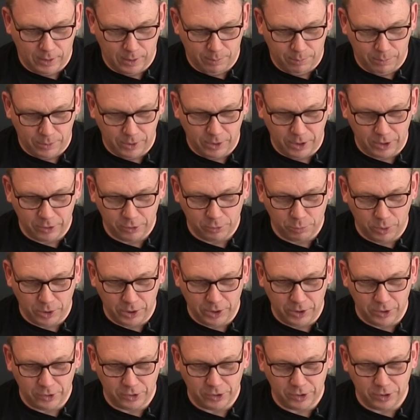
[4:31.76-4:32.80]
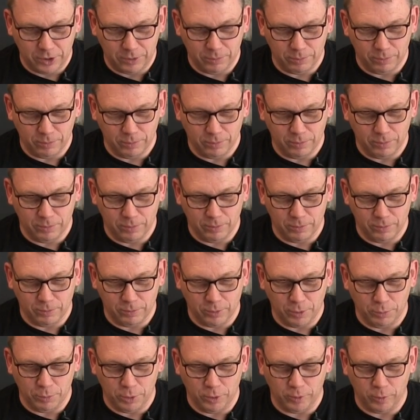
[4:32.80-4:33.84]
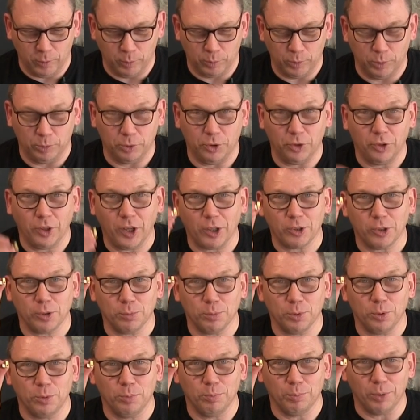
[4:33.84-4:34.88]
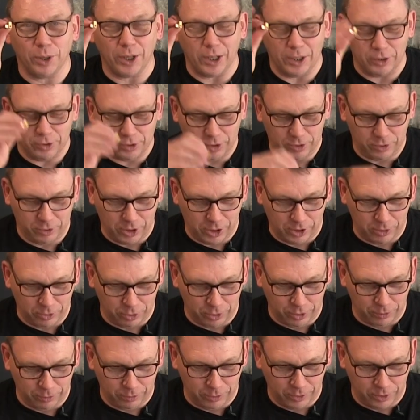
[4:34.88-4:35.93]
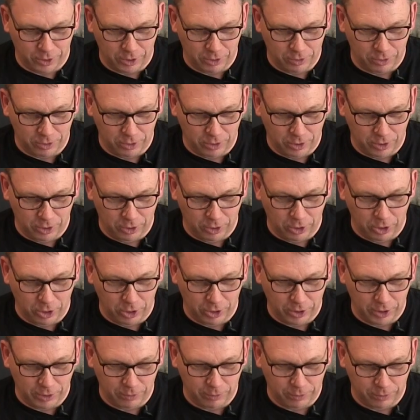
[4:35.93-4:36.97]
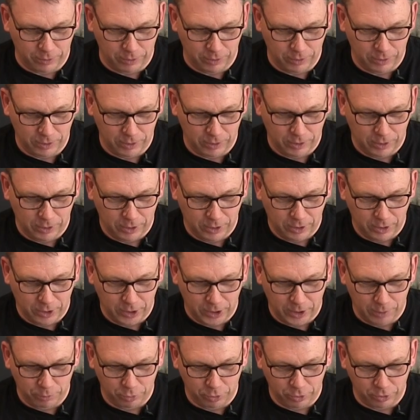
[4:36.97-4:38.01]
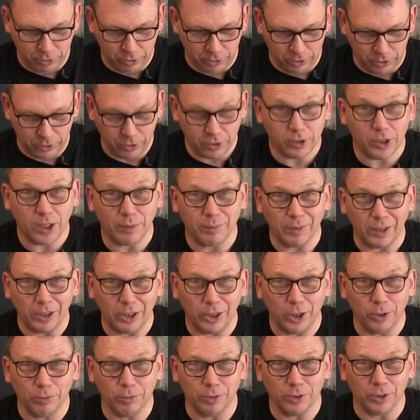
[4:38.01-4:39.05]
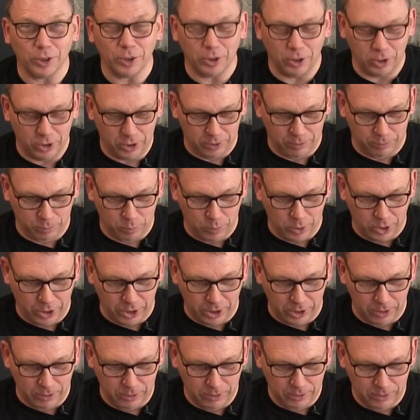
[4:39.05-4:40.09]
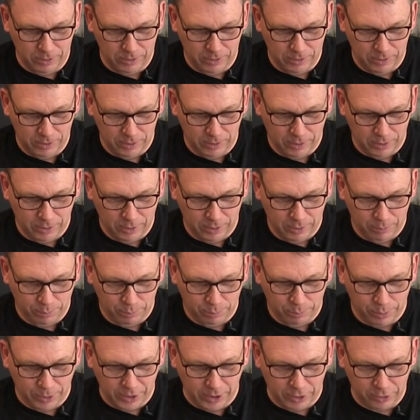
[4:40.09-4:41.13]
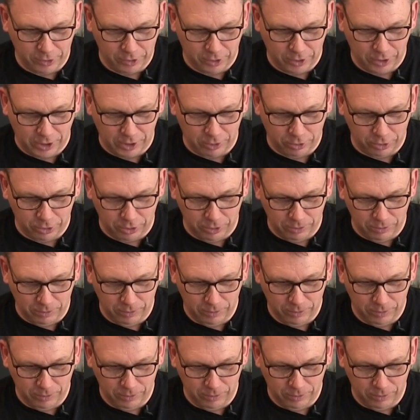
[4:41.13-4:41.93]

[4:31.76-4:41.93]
My next one is a removable detachable brass conductor for the live, and I'm just going to slip that over the live wire, brass connection,